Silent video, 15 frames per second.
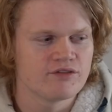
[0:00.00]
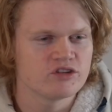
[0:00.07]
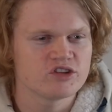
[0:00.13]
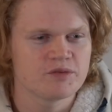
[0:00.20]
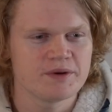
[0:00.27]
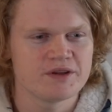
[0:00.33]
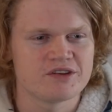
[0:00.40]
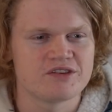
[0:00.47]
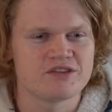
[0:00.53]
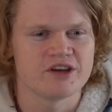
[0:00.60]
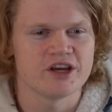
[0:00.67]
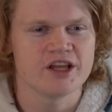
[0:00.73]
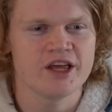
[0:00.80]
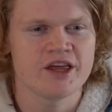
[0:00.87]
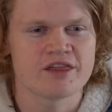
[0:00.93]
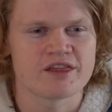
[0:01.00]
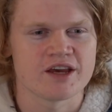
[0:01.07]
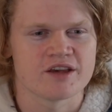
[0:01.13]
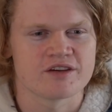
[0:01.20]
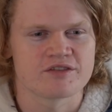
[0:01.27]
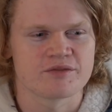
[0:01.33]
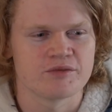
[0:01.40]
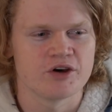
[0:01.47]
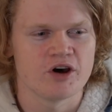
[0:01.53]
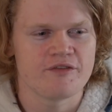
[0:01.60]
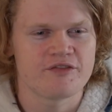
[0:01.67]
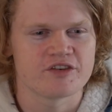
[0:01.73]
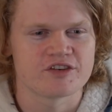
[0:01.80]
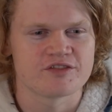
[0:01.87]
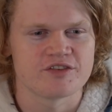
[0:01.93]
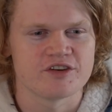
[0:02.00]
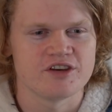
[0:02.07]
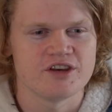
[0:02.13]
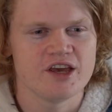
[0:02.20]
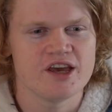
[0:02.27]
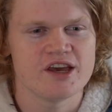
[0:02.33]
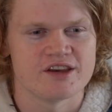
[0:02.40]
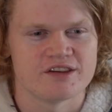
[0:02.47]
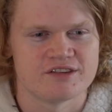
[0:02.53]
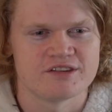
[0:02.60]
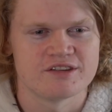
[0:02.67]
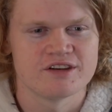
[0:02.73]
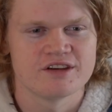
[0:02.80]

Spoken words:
I've also been stealing things from the office for years.